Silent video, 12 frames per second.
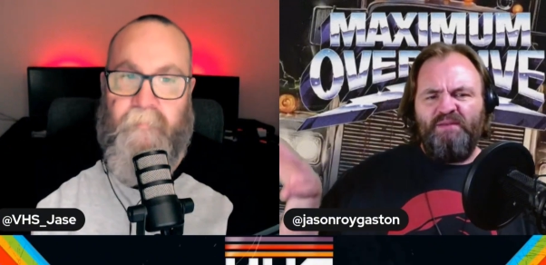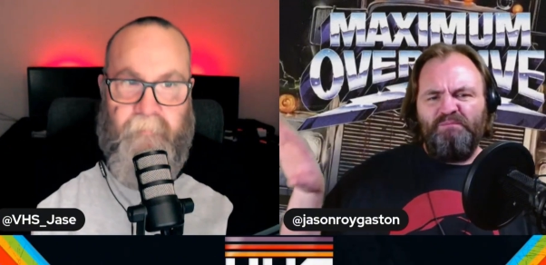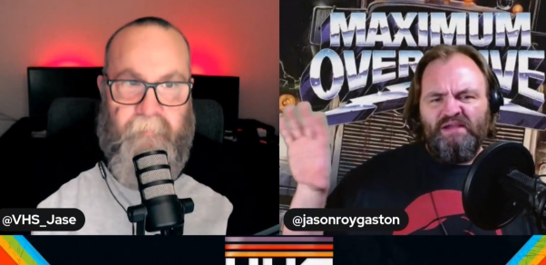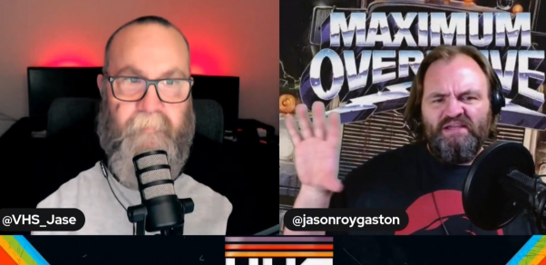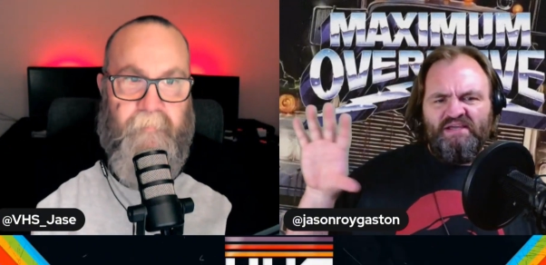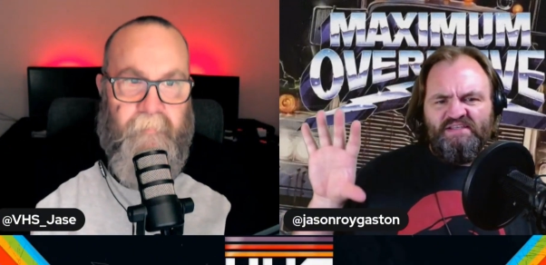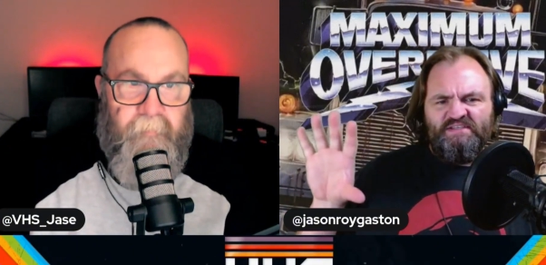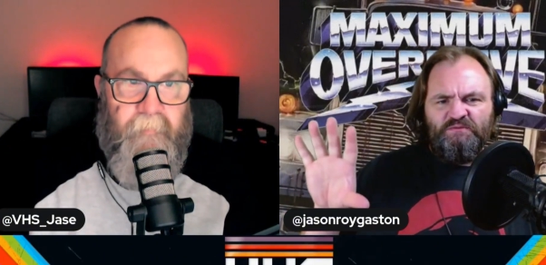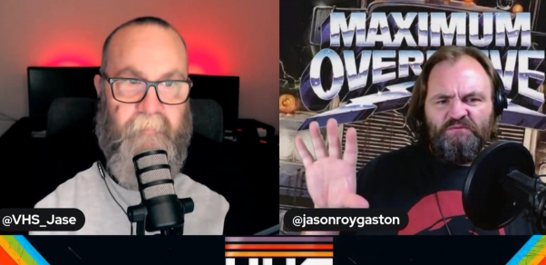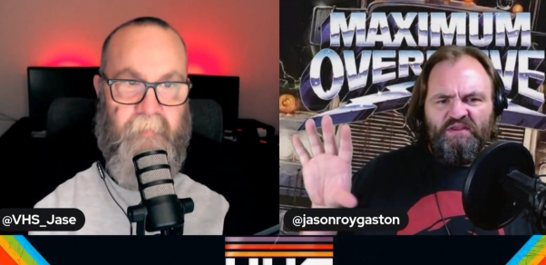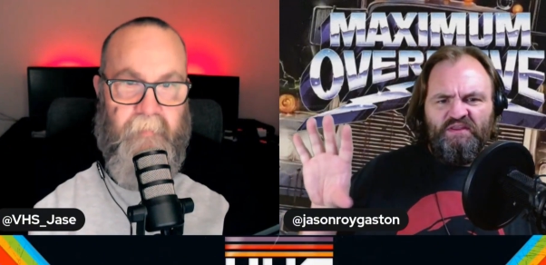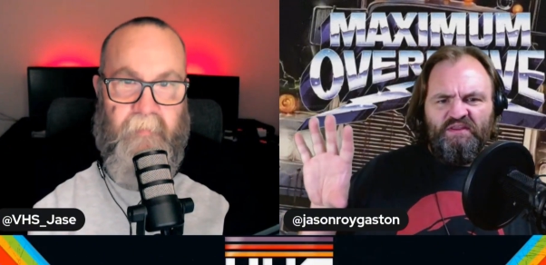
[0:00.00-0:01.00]
Speaker 1: my
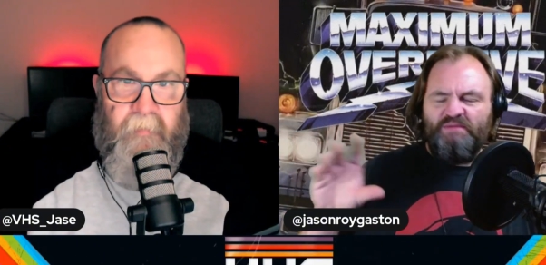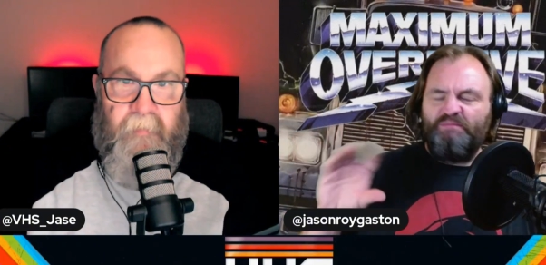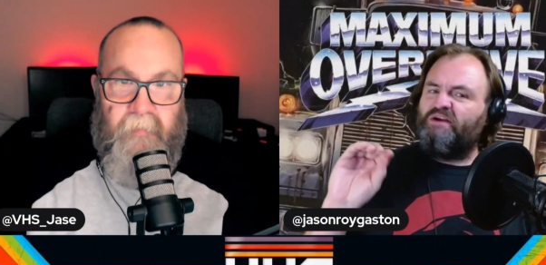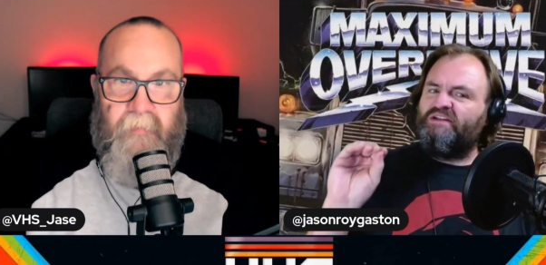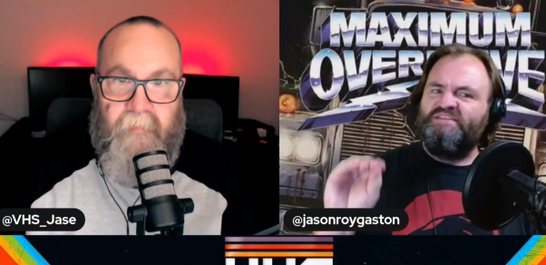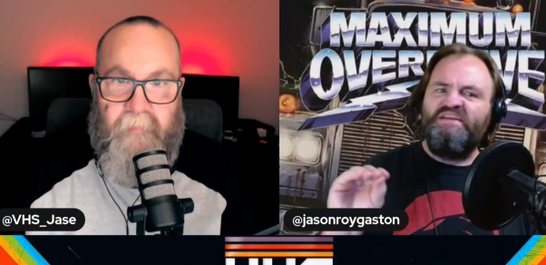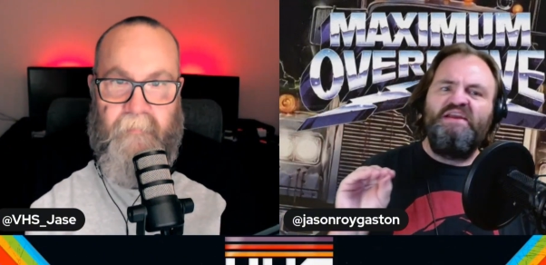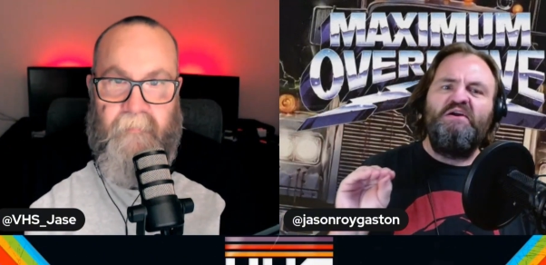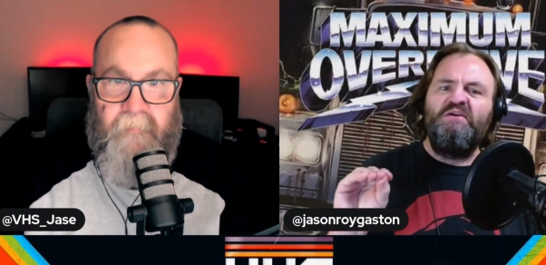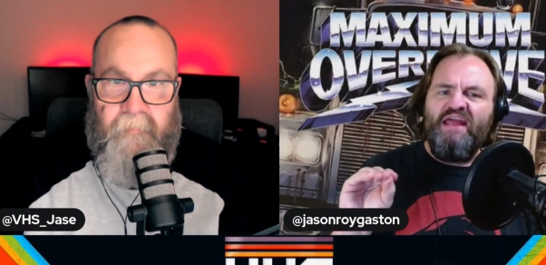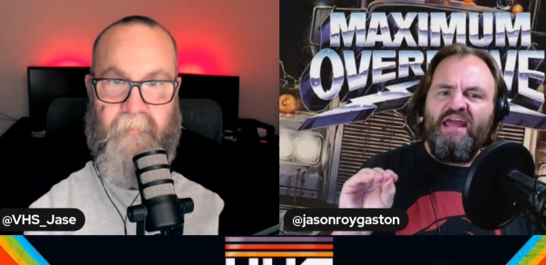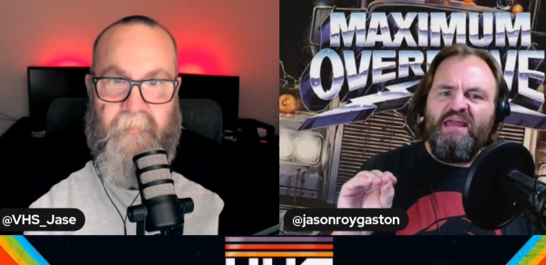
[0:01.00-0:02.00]
cousin with us. I'm not going to say
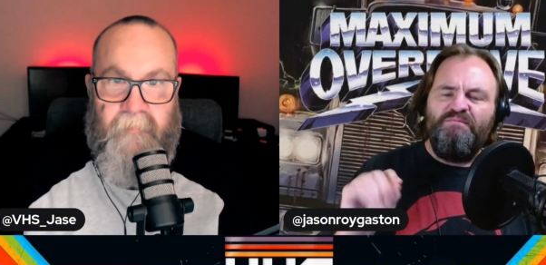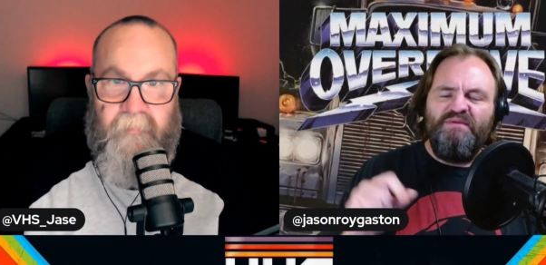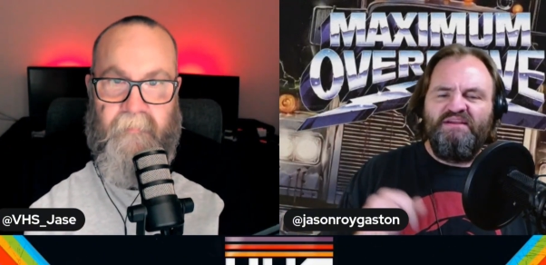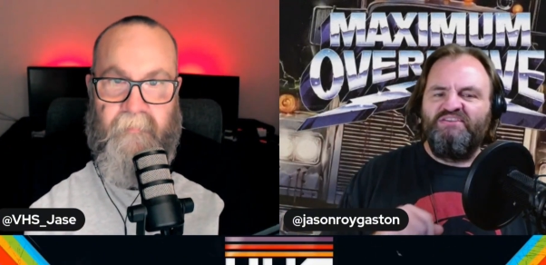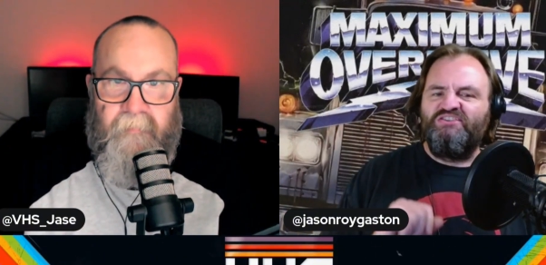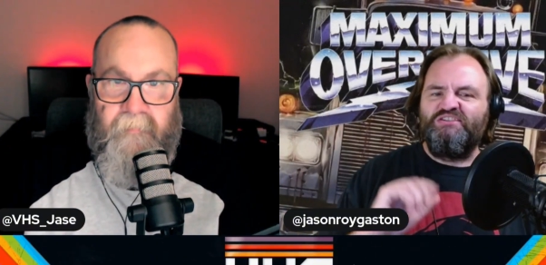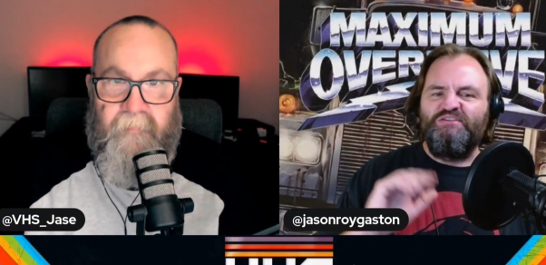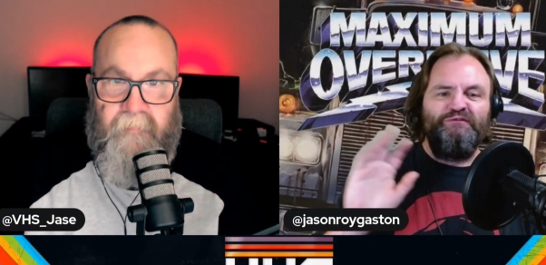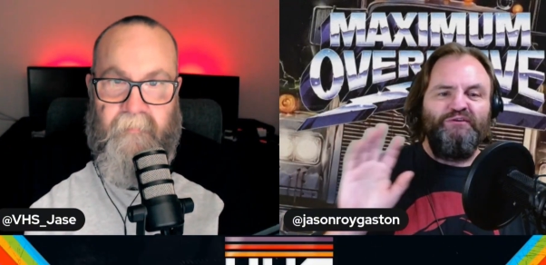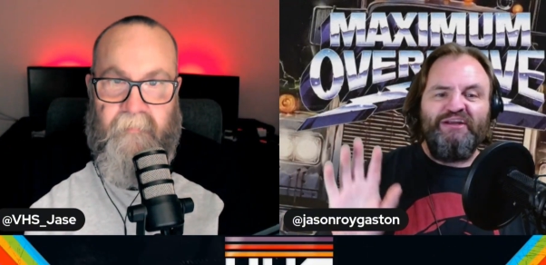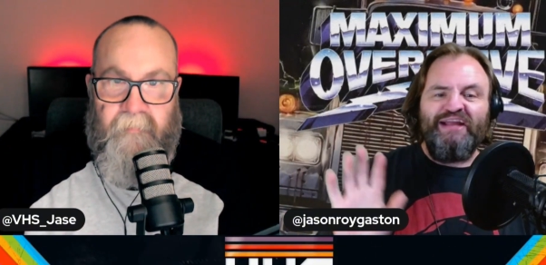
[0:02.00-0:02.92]
her name because she's a very